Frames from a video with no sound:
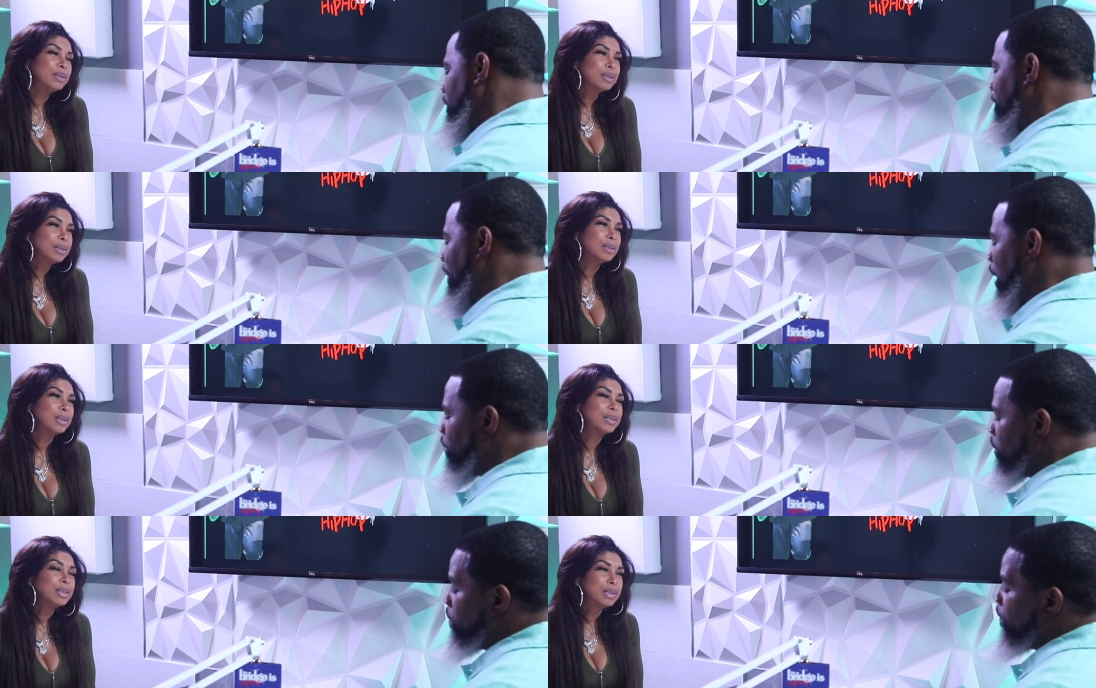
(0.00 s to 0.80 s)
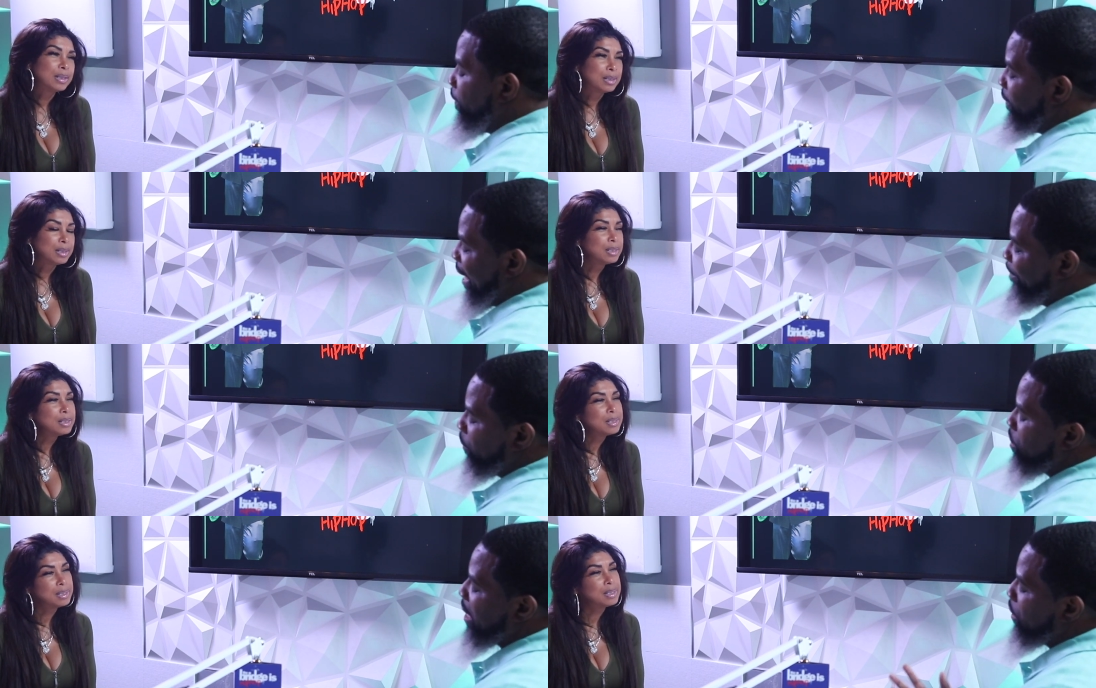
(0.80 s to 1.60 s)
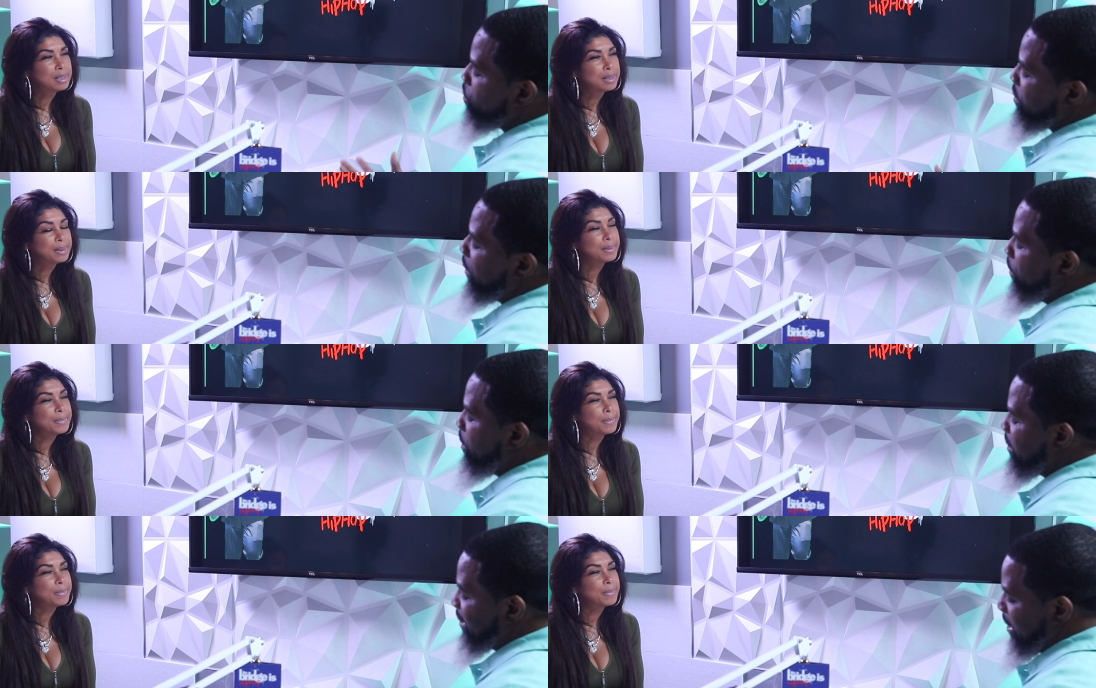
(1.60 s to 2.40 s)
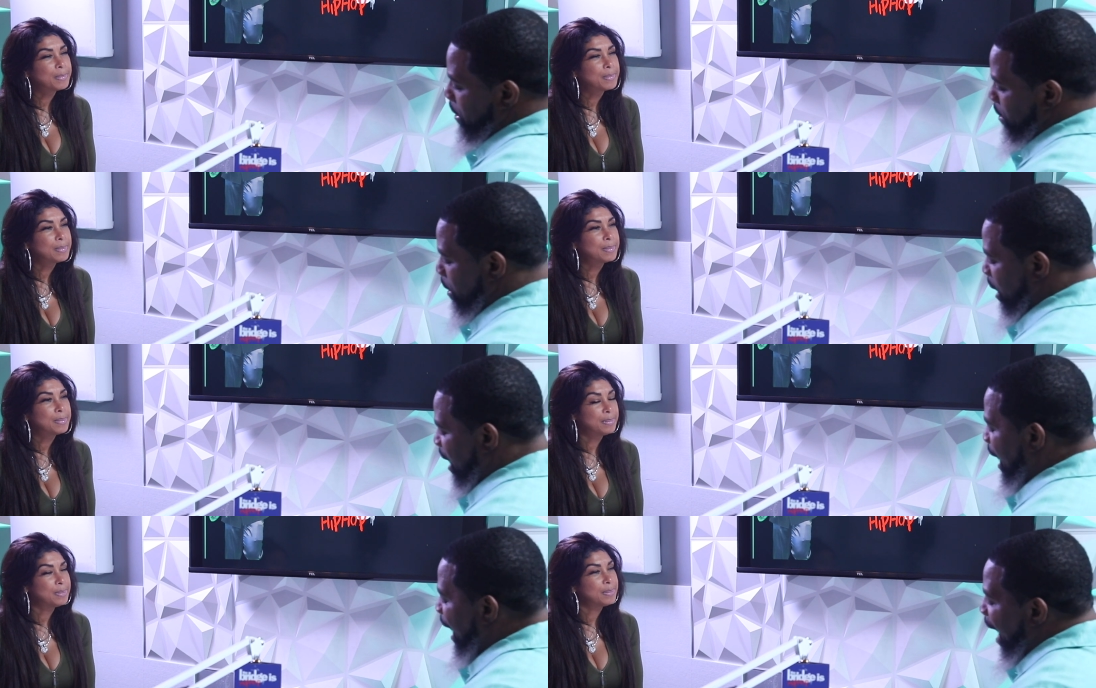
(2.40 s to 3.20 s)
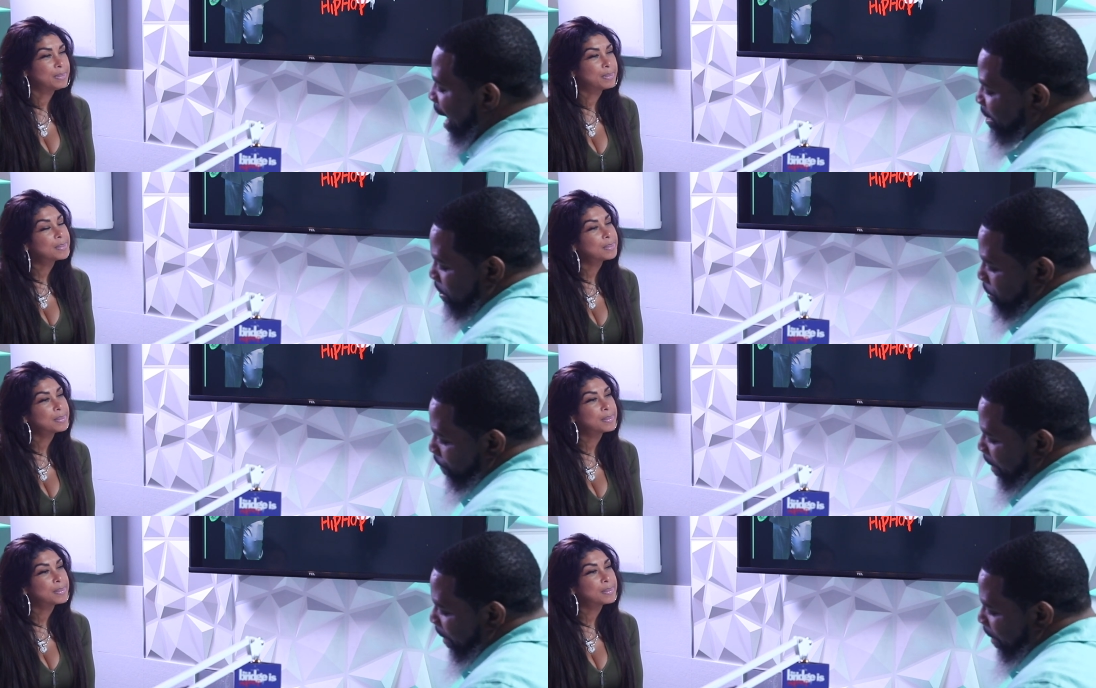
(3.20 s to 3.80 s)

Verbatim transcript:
Speaker 1: bit about that because I know Single in the City has